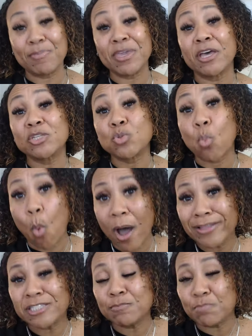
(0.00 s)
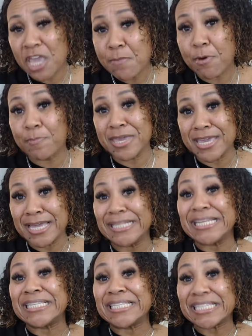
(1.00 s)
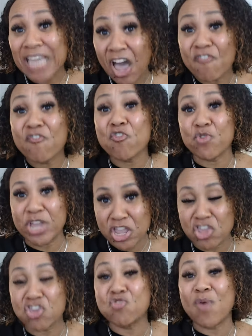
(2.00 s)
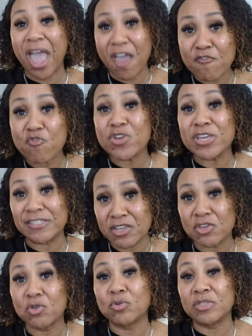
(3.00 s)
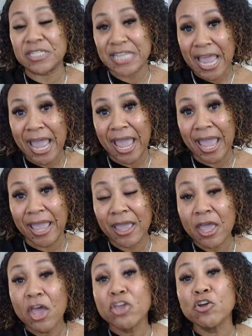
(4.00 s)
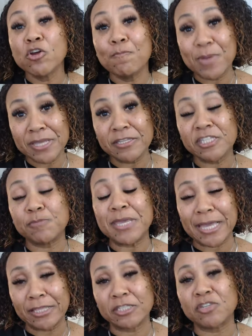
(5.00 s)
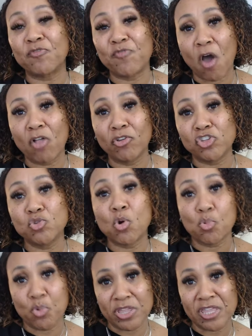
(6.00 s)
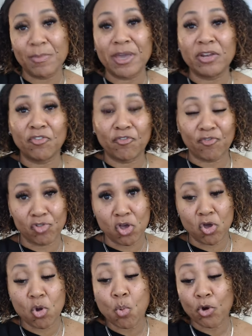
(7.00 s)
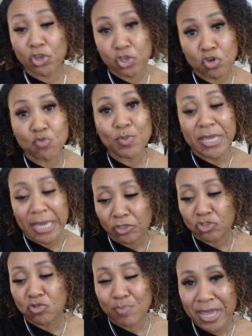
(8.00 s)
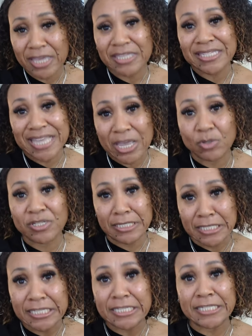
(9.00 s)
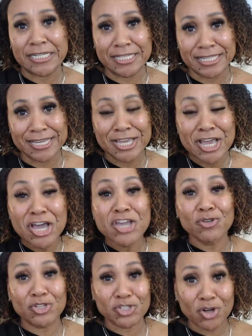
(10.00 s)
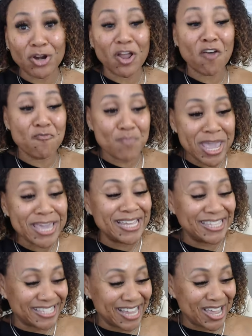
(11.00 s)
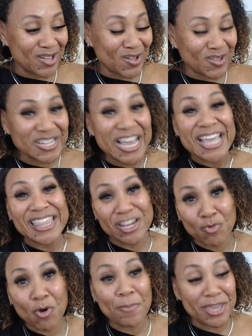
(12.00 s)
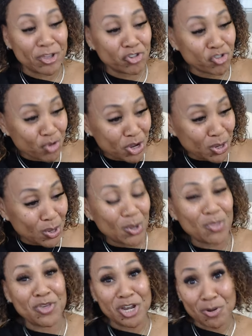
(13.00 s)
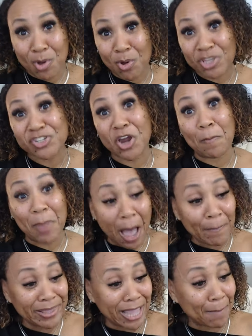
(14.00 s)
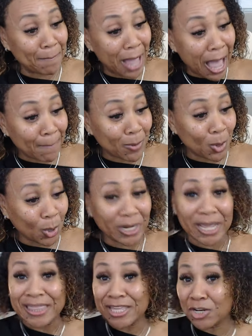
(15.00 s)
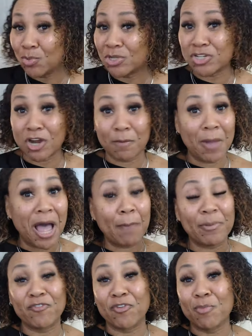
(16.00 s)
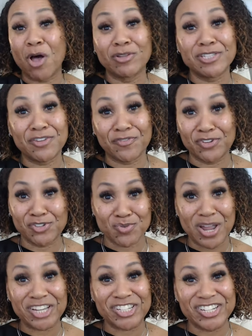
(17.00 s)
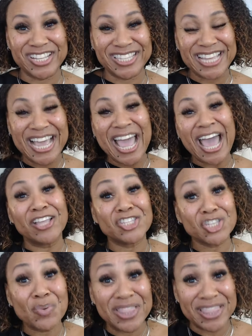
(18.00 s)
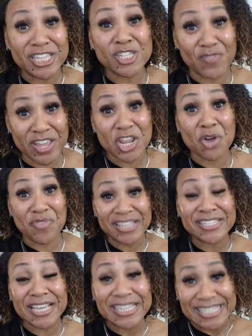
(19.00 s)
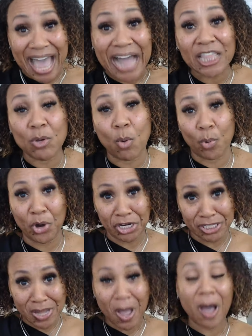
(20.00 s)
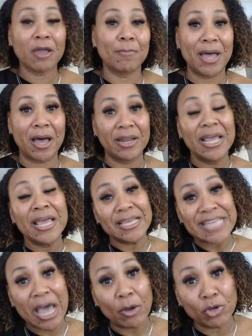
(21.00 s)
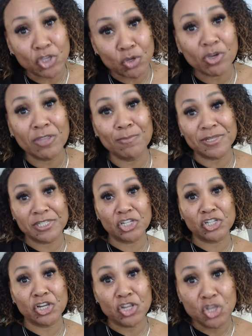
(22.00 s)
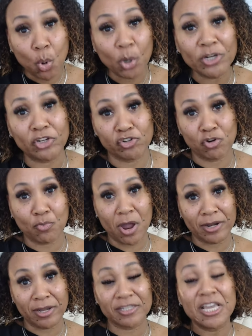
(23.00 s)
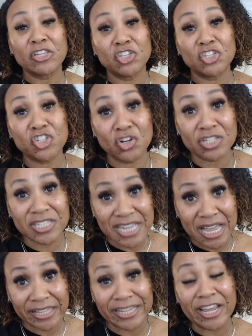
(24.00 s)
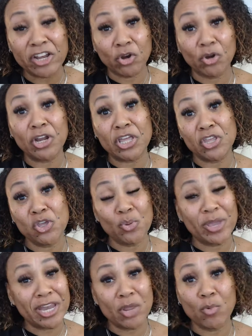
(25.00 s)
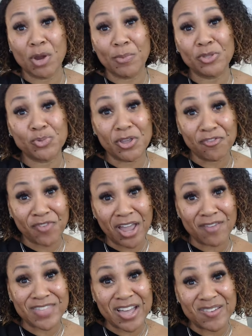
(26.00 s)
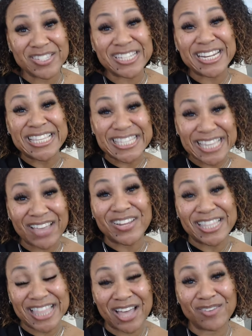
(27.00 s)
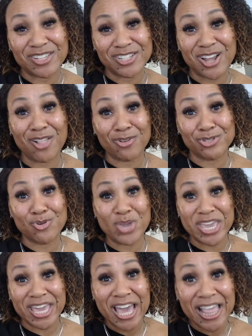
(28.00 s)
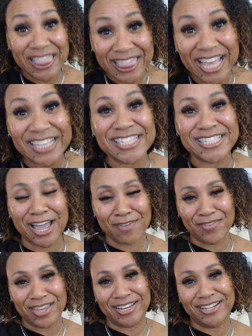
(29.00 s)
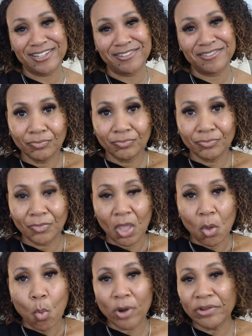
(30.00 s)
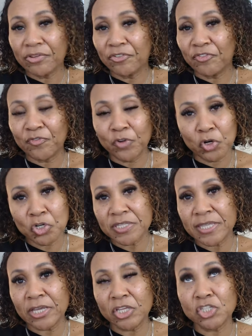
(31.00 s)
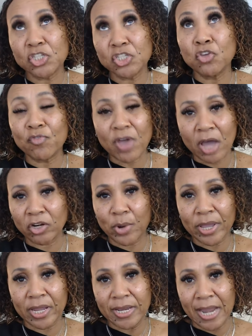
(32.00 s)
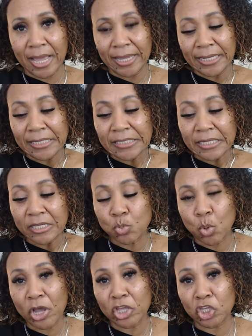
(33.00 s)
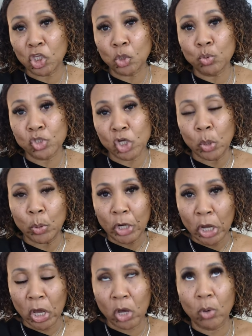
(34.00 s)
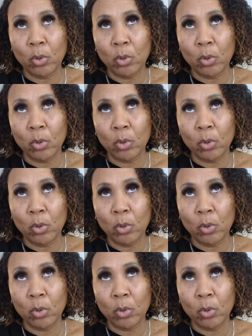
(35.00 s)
Because once people begin discovering you every single day, your business begins to fall into a rhythm and a flow where you begin to make sales consistently. You'll start off making sales, then it will be a trickle, then it will start popping like popcorn, and then it will start popping from all different directions. And so in this video, that's exactly what we're going to talk about, is how you can position your digital product to start selling and earning you anywhere between five thousand and seven thousand dollars a week. Let's dive in. One of the first things you've got to recognize is what you don't know.